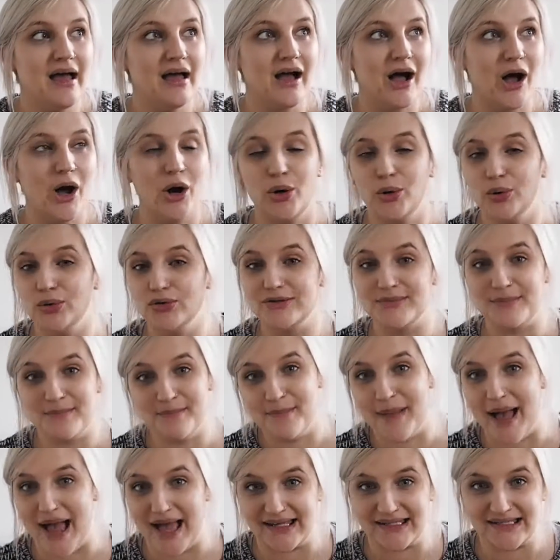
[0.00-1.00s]
old
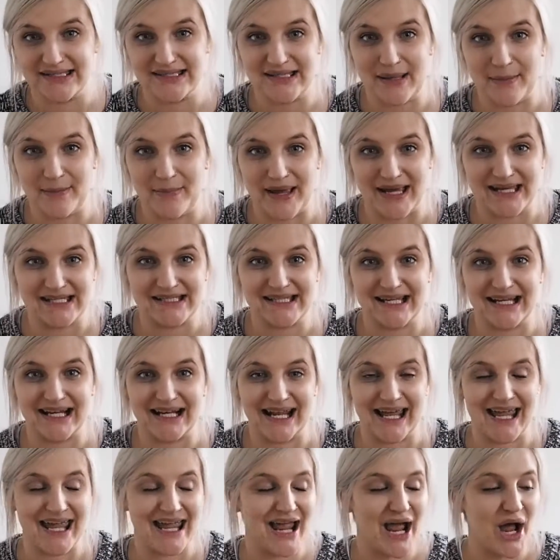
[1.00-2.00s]
mess
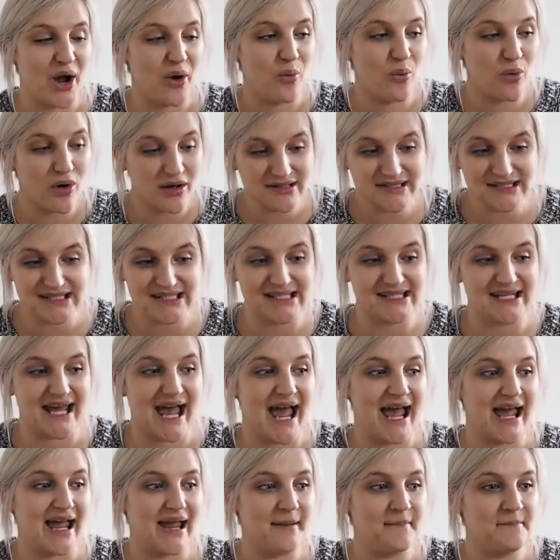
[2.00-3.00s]
basically once a
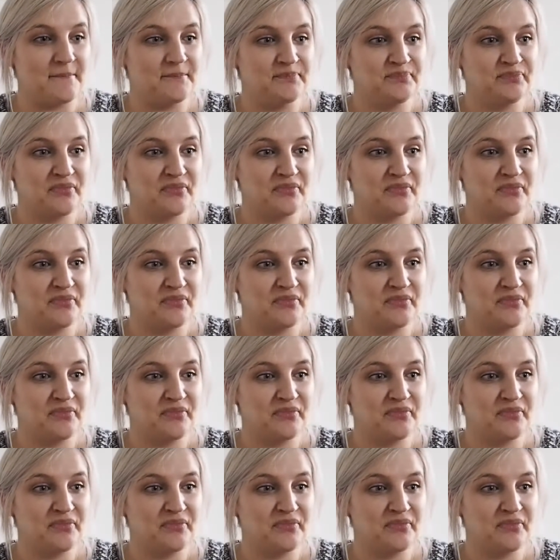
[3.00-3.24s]
day.